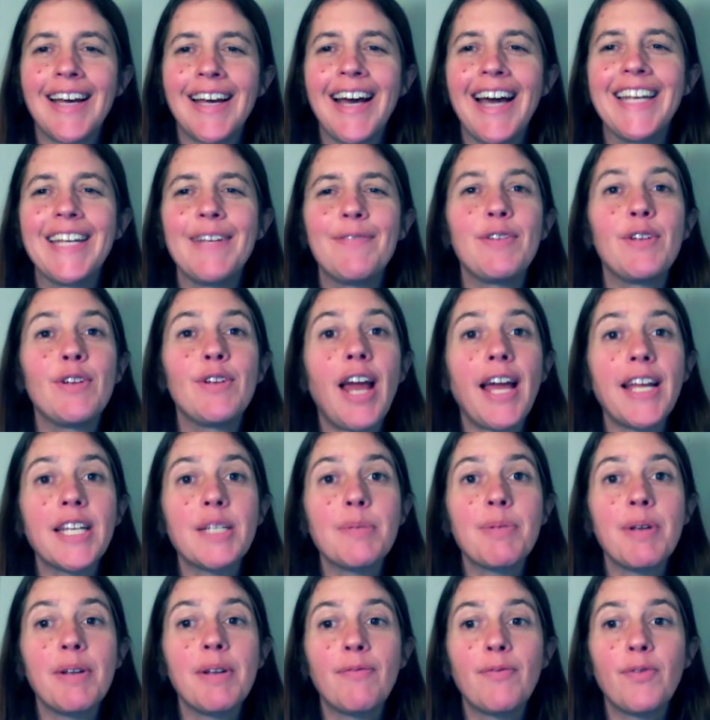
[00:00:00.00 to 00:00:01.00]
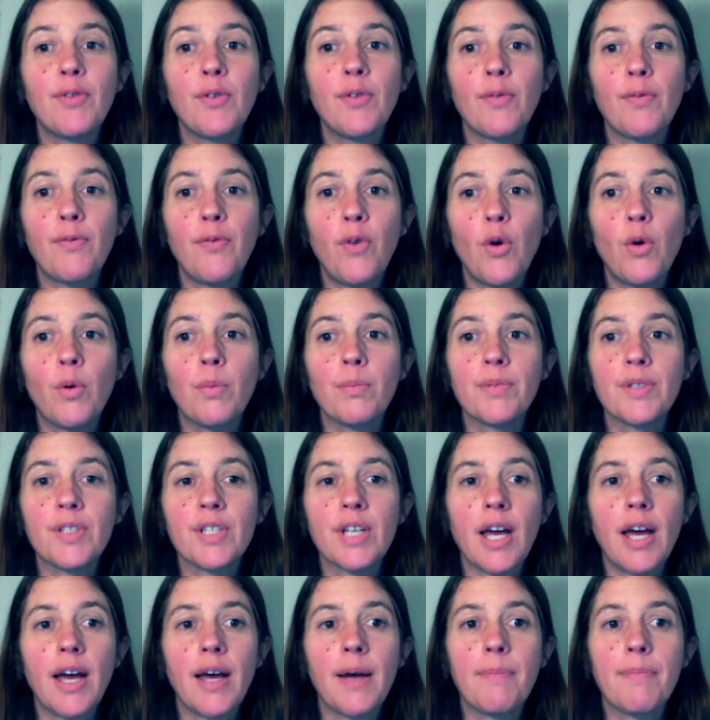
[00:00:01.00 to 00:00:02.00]
And if you'd like to be
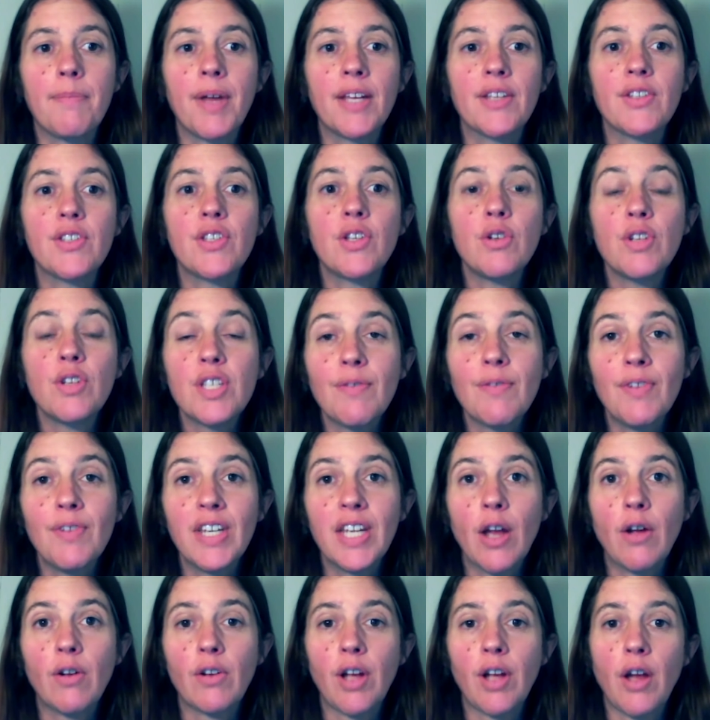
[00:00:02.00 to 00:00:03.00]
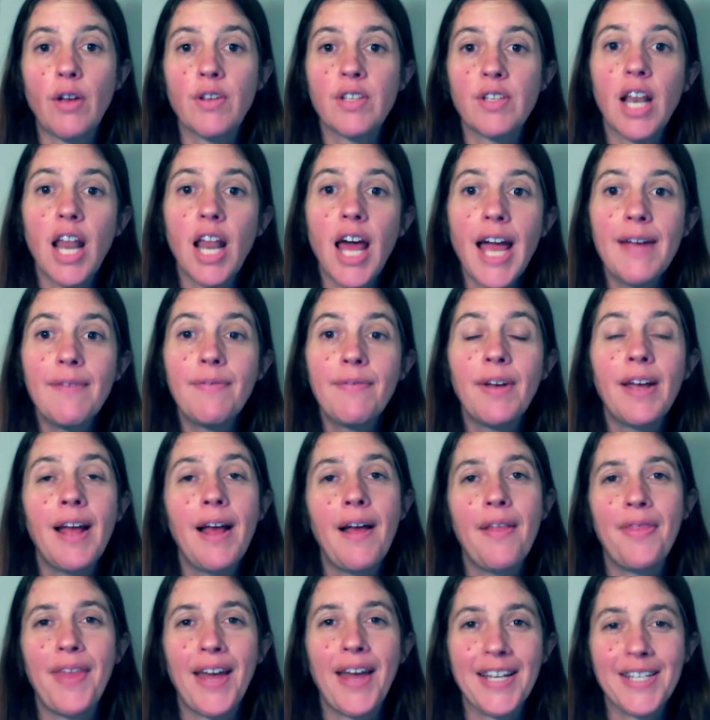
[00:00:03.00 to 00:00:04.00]
informed as soon as a video goes live,
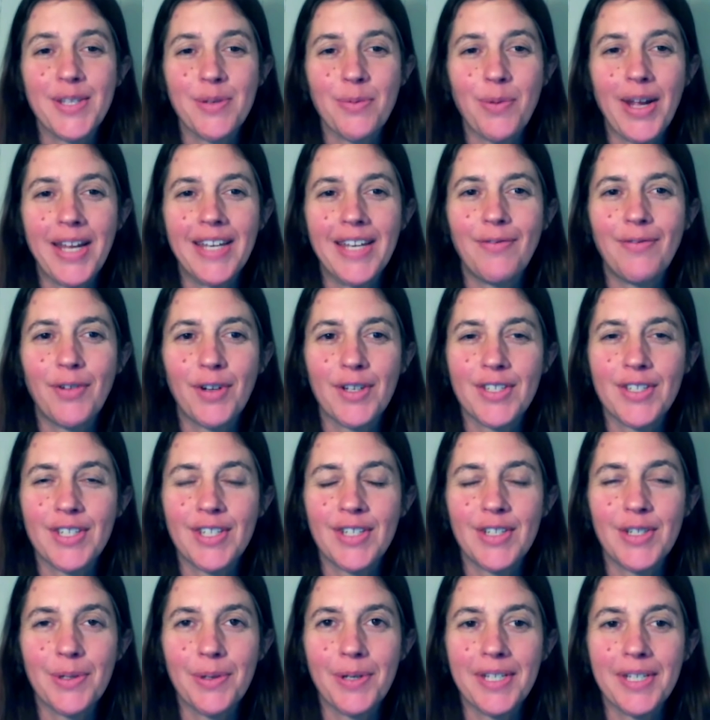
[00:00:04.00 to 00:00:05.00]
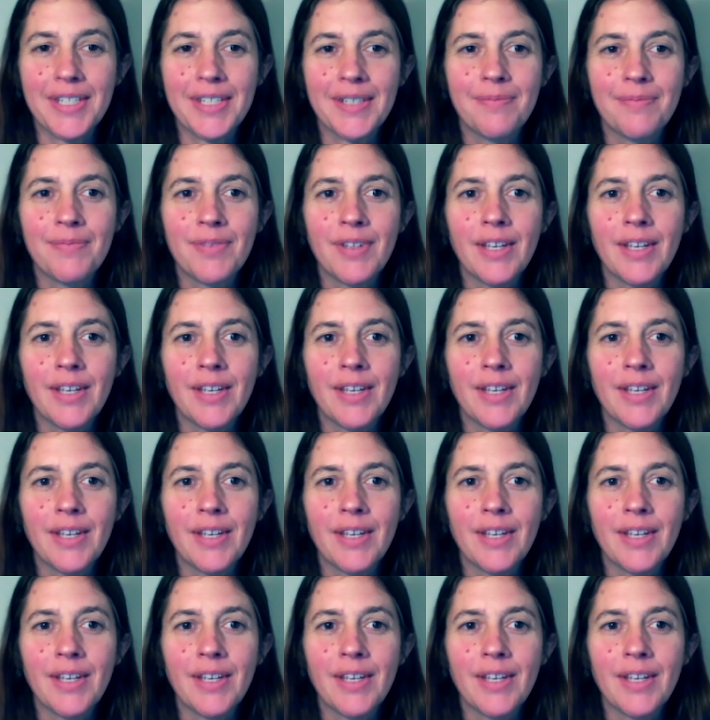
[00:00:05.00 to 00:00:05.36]
that's the way for us to do it.